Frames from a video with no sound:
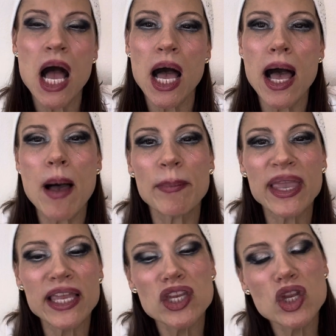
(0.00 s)
Um,
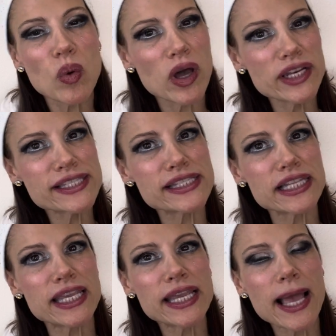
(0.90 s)
and you know,
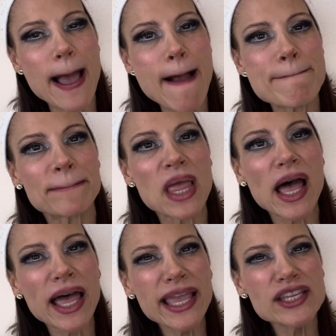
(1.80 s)
honestly, um,
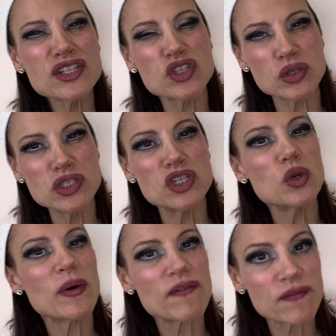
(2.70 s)
I should
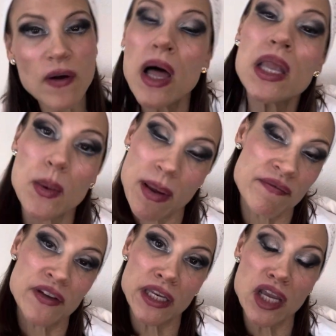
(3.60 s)
do a follow-up
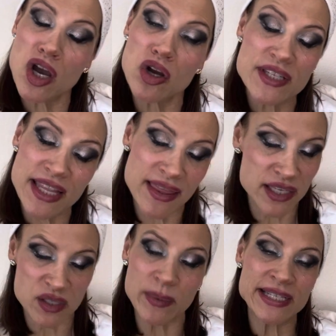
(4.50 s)
video to
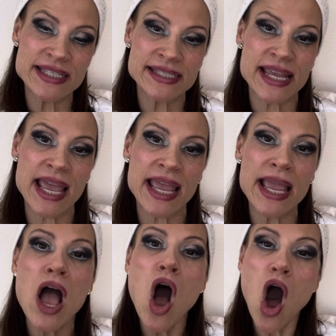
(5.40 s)
this one today
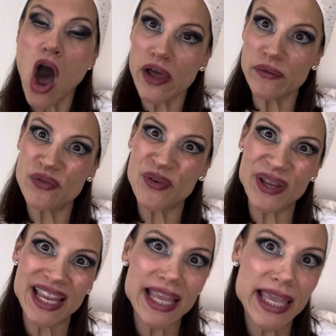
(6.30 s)
on
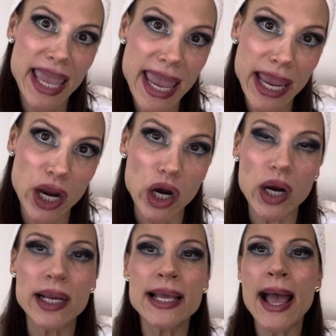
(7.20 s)
foot care.